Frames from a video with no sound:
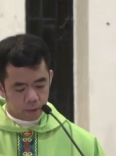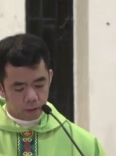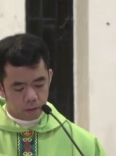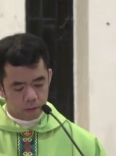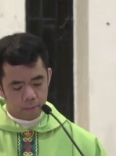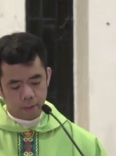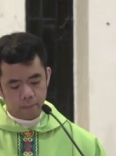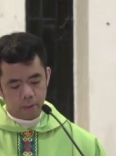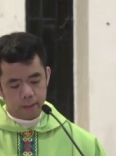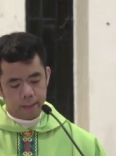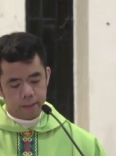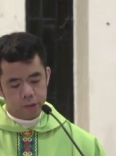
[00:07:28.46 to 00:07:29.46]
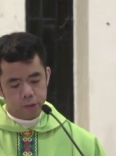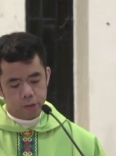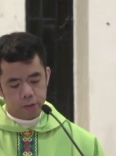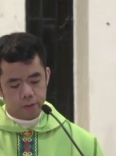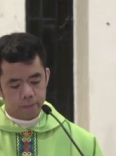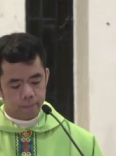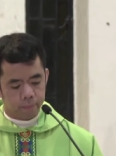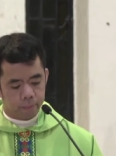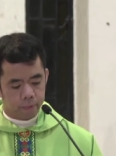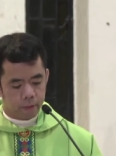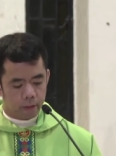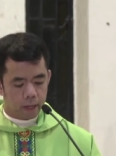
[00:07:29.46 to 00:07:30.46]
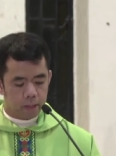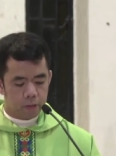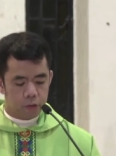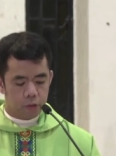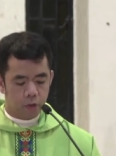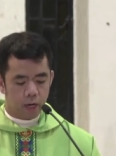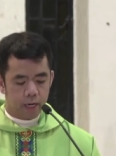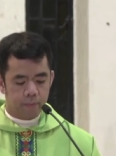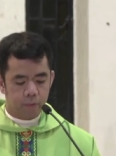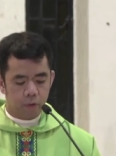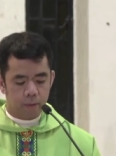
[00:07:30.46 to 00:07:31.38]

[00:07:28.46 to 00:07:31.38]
Remember this and strive to